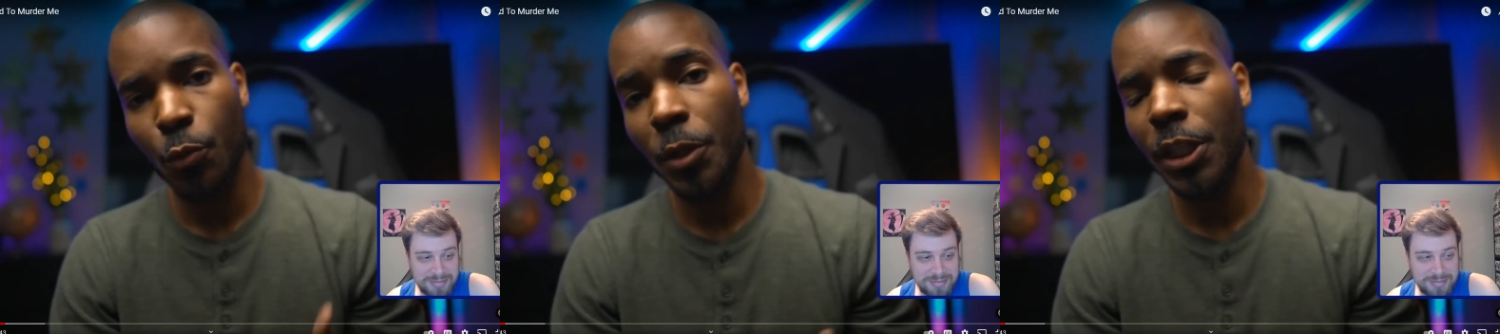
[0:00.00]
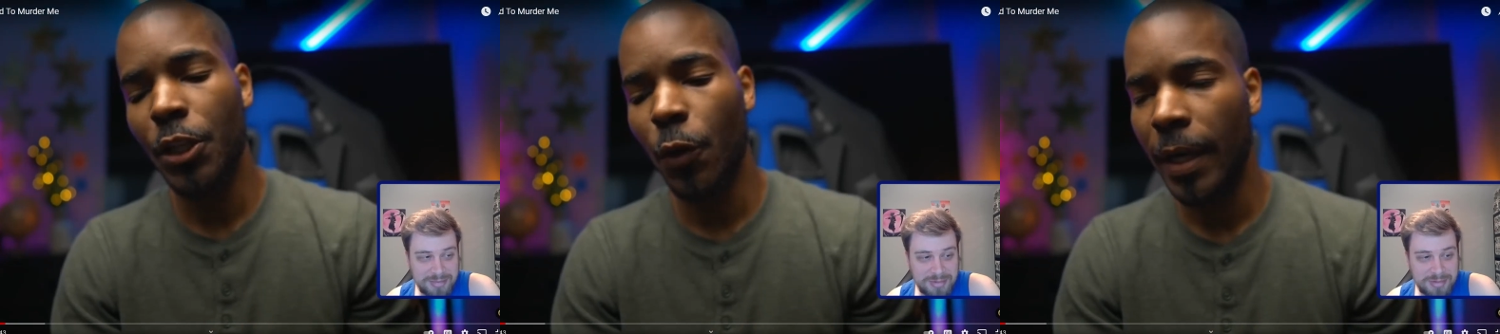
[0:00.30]
Speaker 1: is
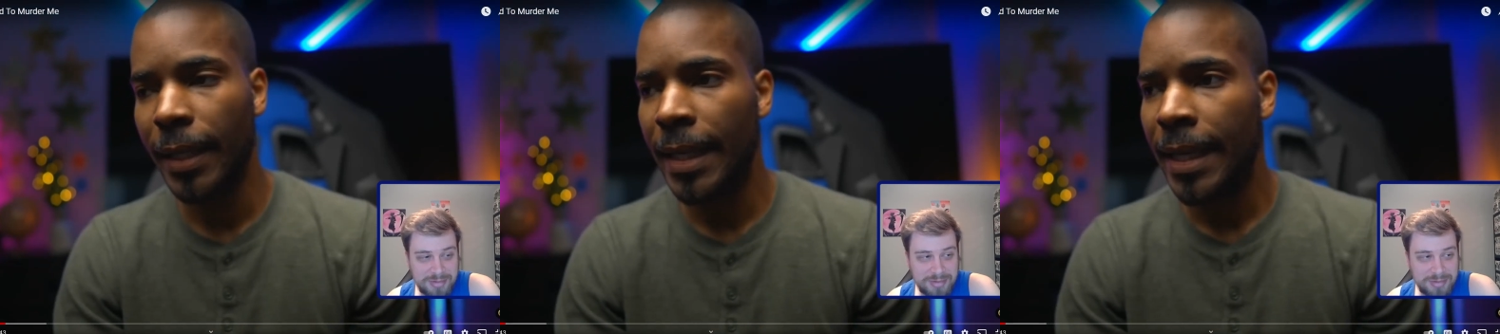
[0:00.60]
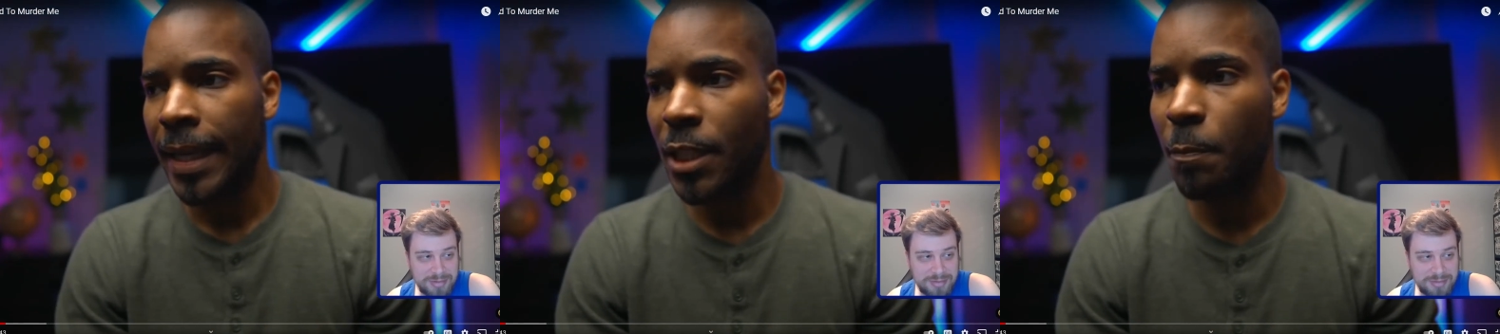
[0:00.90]
really annoying
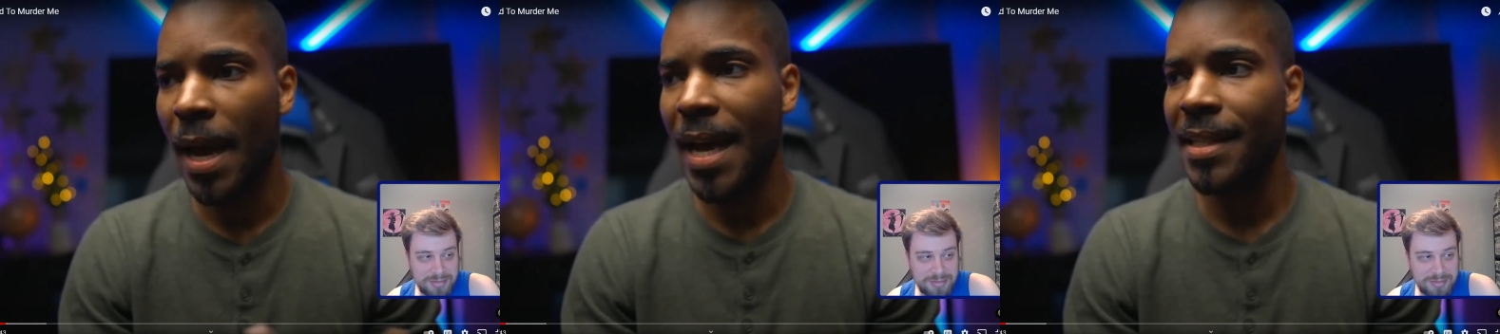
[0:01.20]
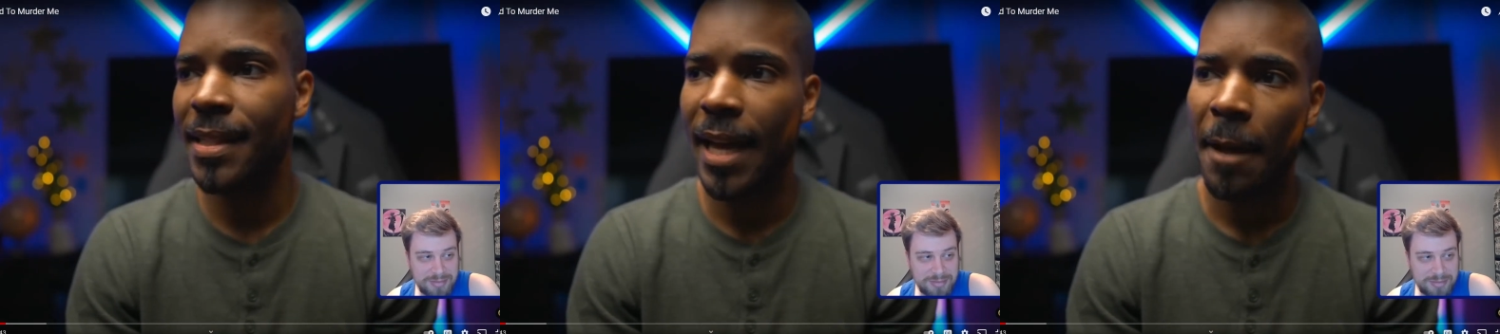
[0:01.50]
is
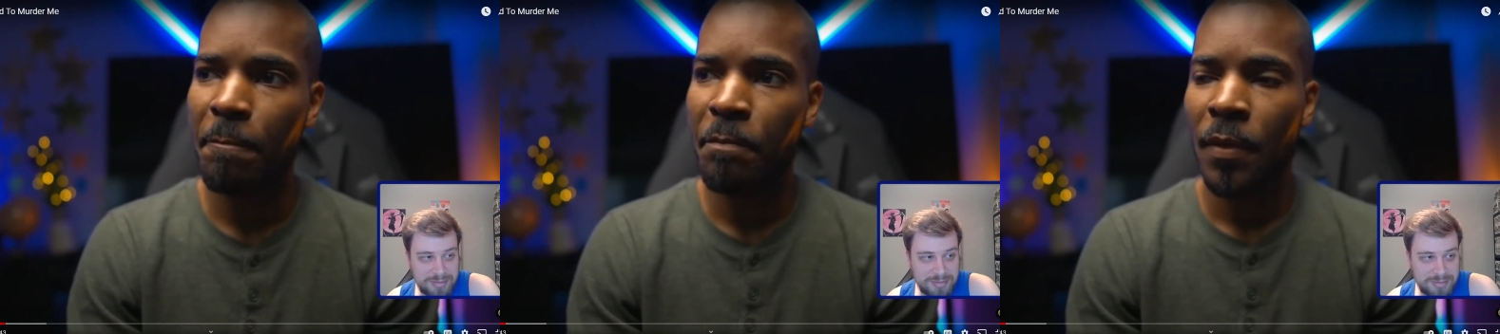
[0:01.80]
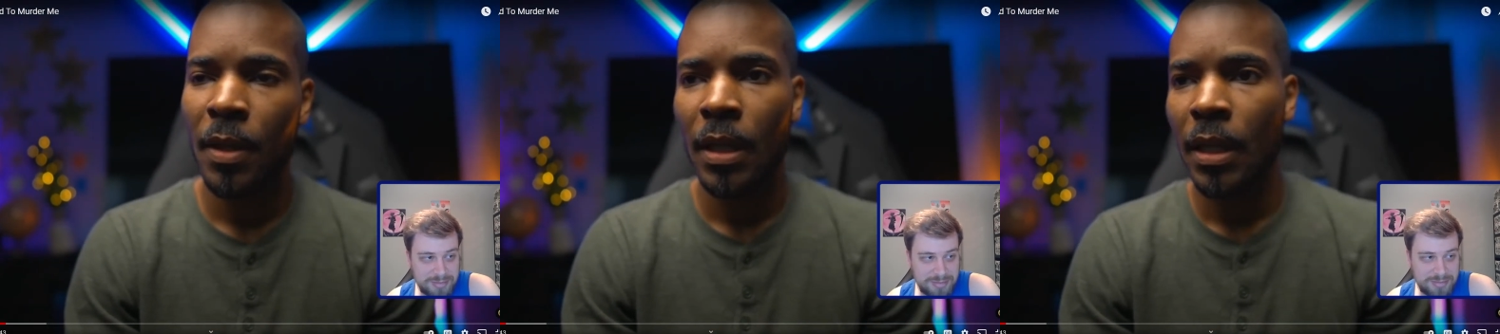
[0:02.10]
past that.
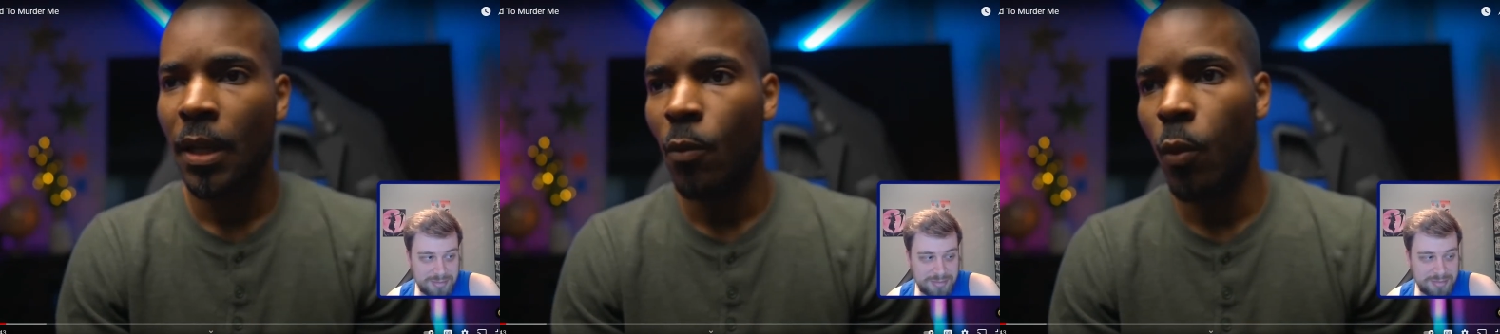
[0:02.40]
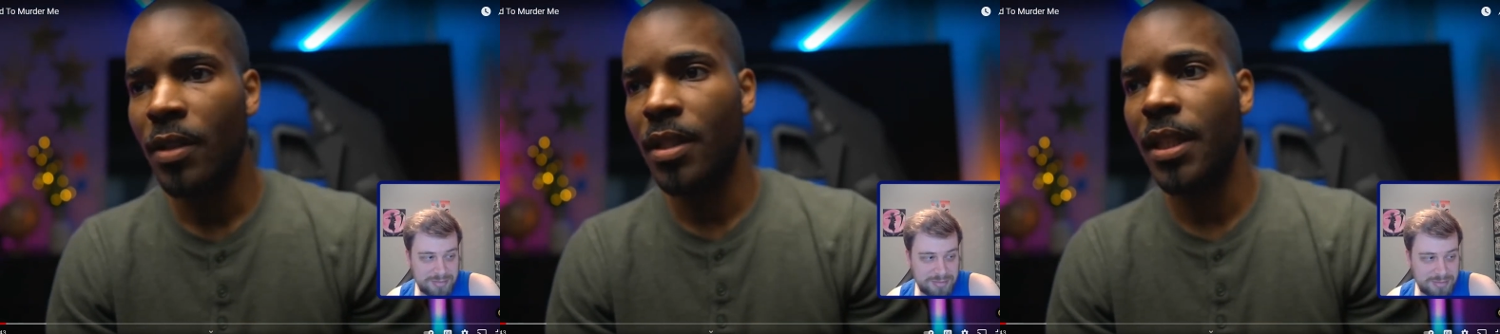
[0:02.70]

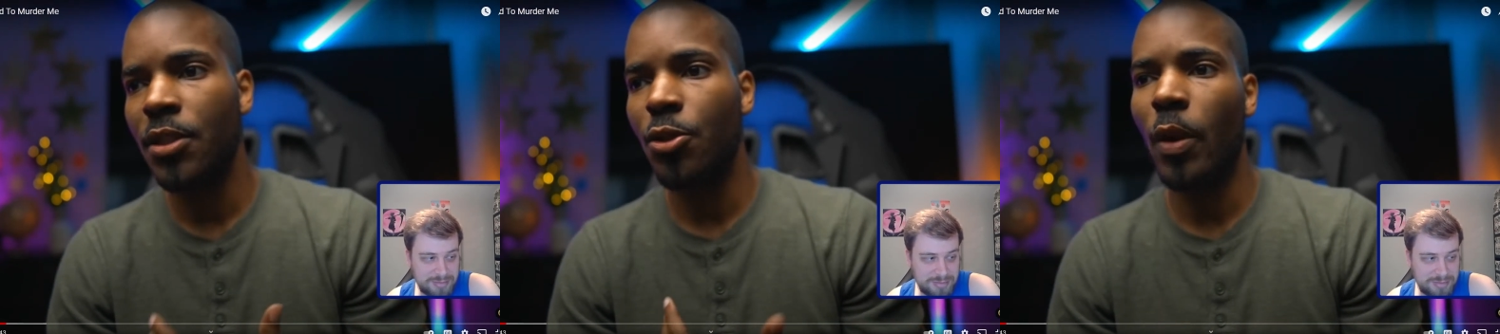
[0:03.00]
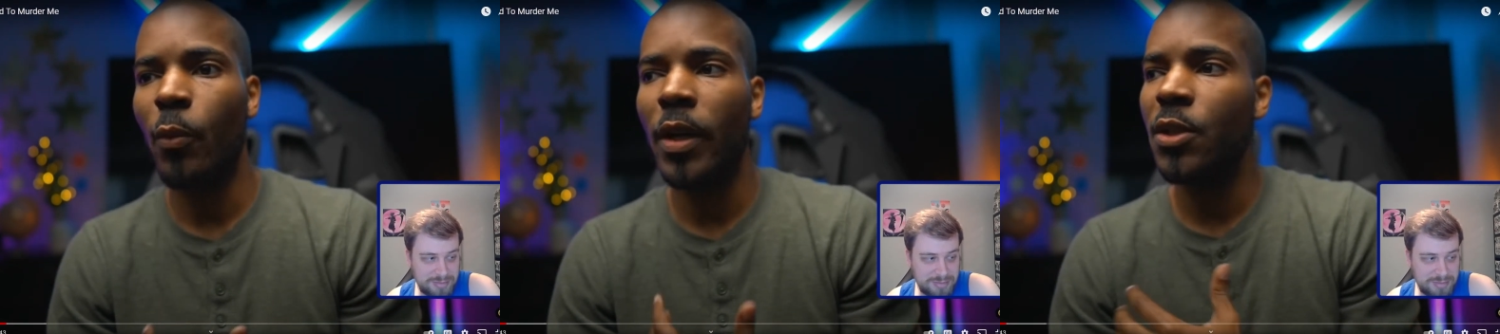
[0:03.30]
Once he's
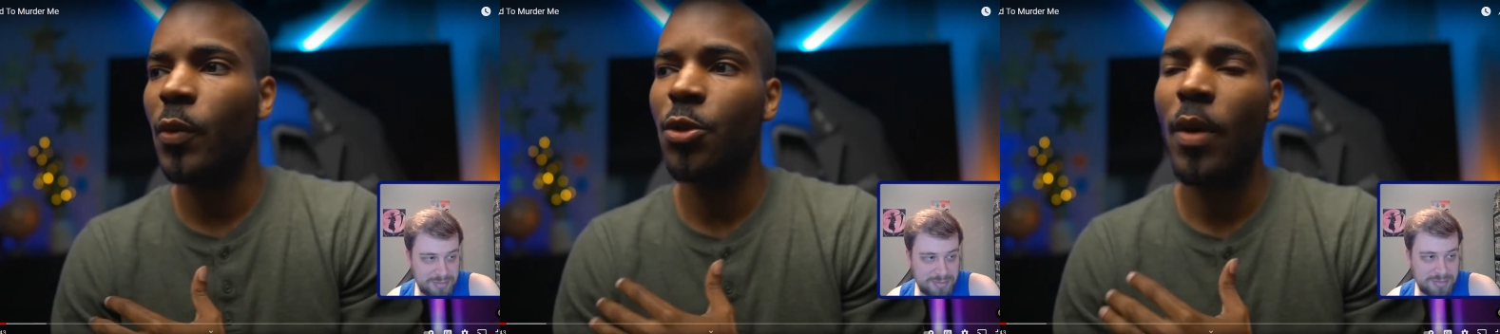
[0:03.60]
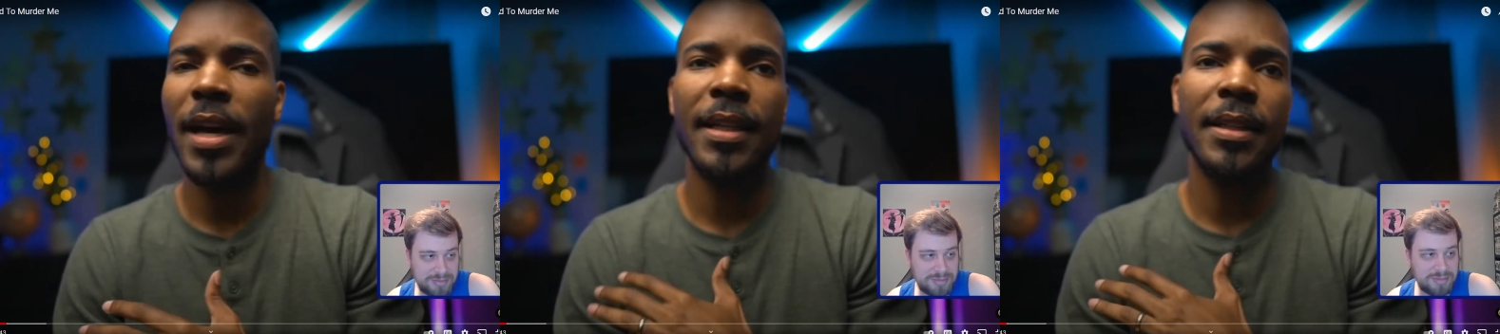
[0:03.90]
tr- once we
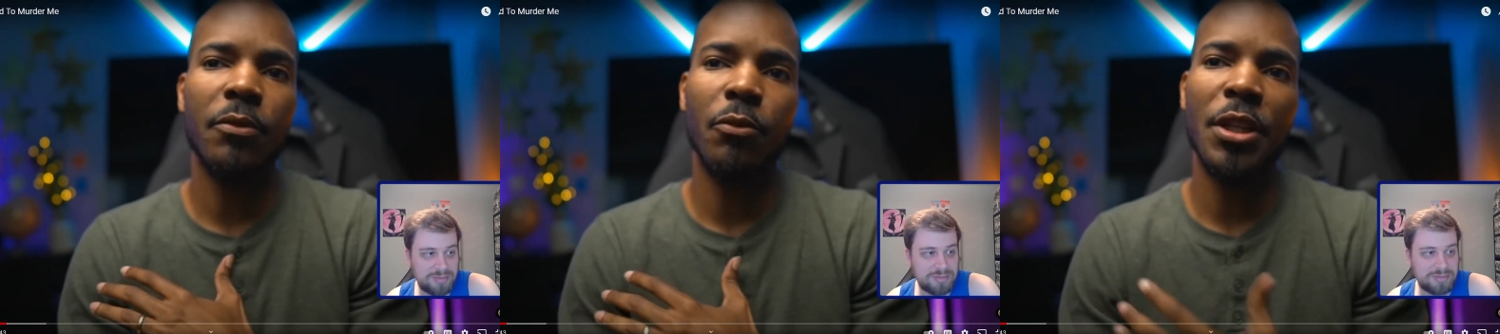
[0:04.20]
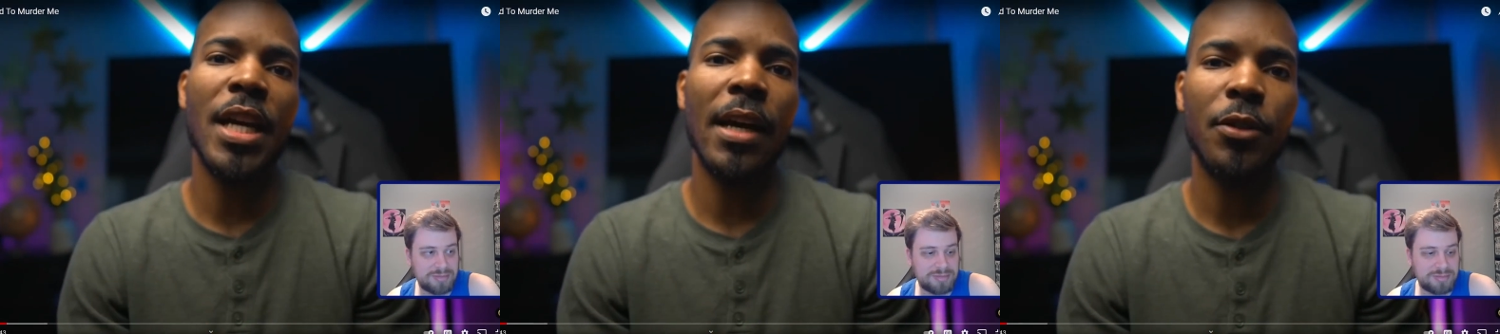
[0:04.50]
try to reach